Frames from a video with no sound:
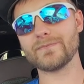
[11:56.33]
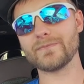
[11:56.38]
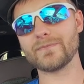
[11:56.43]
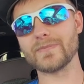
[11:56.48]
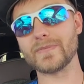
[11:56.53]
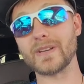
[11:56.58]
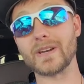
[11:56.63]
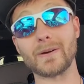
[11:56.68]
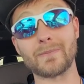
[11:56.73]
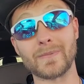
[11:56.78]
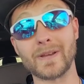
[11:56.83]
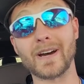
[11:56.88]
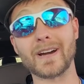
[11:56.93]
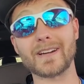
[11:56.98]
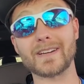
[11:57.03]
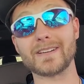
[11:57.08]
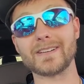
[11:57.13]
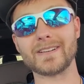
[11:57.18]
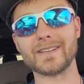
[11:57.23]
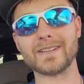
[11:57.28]
And I'm not
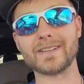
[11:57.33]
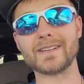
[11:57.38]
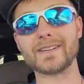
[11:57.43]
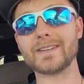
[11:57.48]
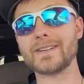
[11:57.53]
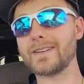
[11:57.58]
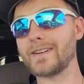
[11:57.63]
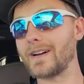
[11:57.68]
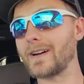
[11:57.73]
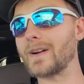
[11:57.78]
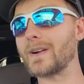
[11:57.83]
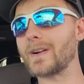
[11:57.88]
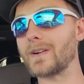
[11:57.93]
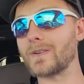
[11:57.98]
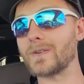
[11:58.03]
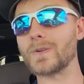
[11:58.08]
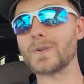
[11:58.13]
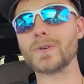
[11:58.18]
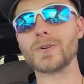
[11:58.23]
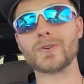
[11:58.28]
kidding. I
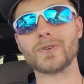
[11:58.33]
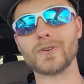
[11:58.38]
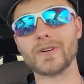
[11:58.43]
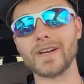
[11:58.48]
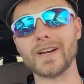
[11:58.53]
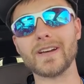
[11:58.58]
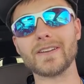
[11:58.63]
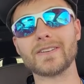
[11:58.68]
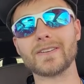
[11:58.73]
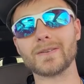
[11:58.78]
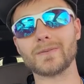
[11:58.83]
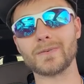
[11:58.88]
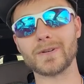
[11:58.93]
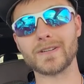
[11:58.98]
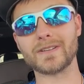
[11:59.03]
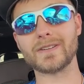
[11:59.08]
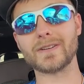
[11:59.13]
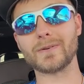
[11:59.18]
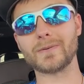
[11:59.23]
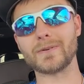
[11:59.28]
literally had somebody
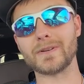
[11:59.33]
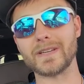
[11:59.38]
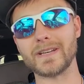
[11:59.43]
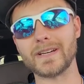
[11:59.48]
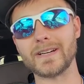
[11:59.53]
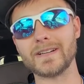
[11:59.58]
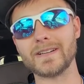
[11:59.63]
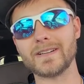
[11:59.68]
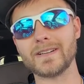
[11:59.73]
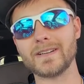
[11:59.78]
tell me that